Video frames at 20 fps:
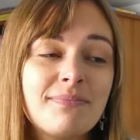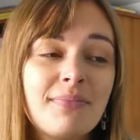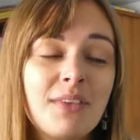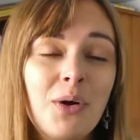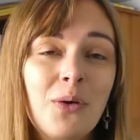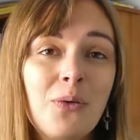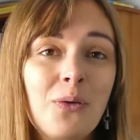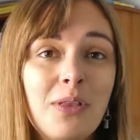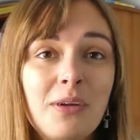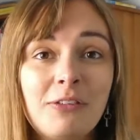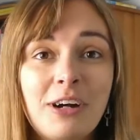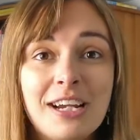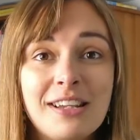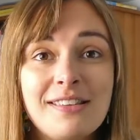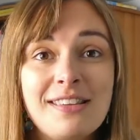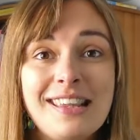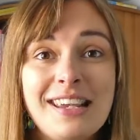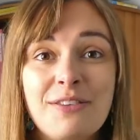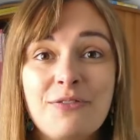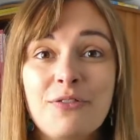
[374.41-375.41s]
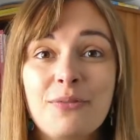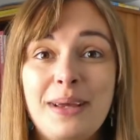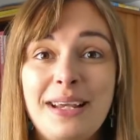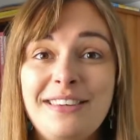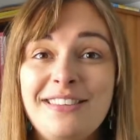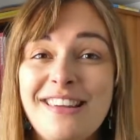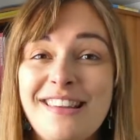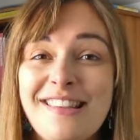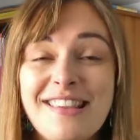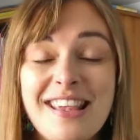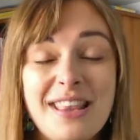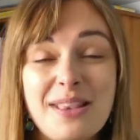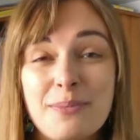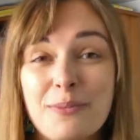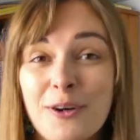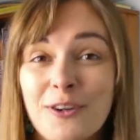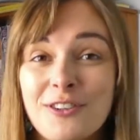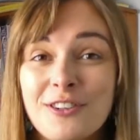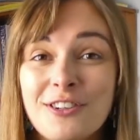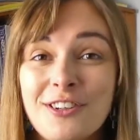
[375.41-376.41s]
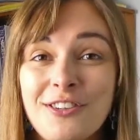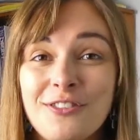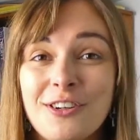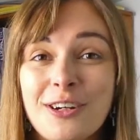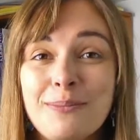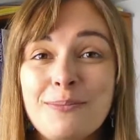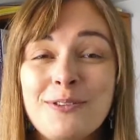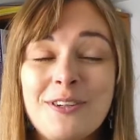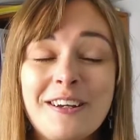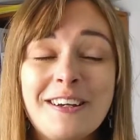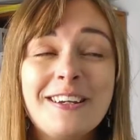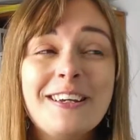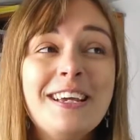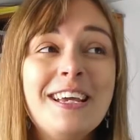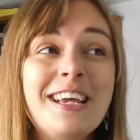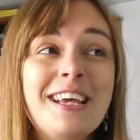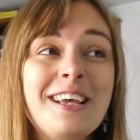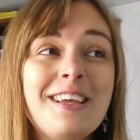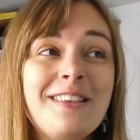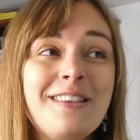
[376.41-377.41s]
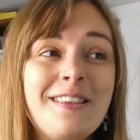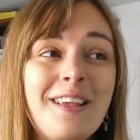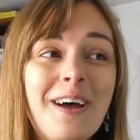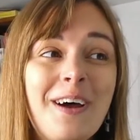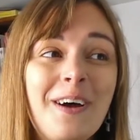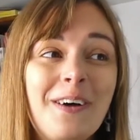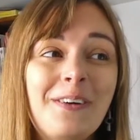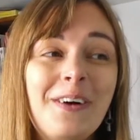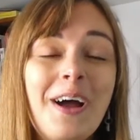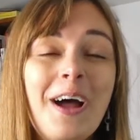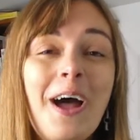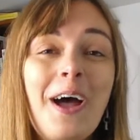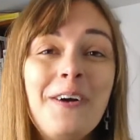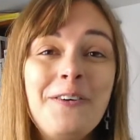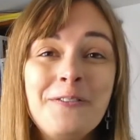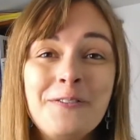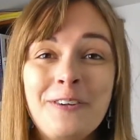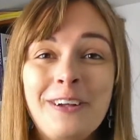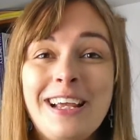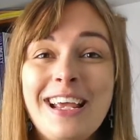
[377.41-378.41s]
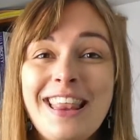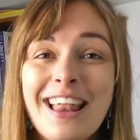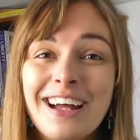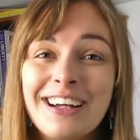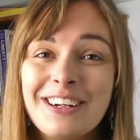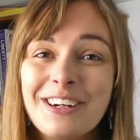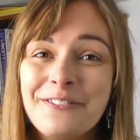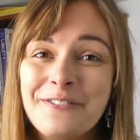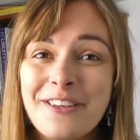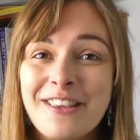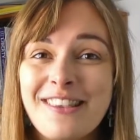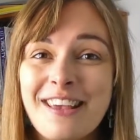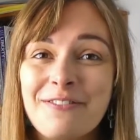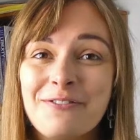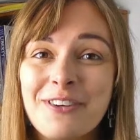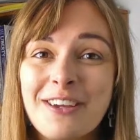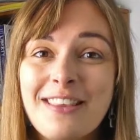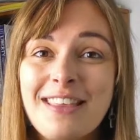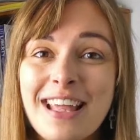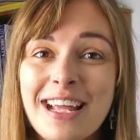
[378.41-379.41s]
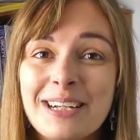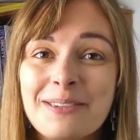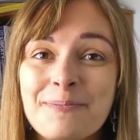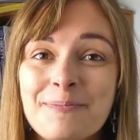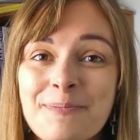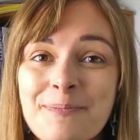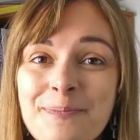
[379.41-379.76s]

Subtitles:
all the rest of the information's in the product description. So hopefully that covers everything.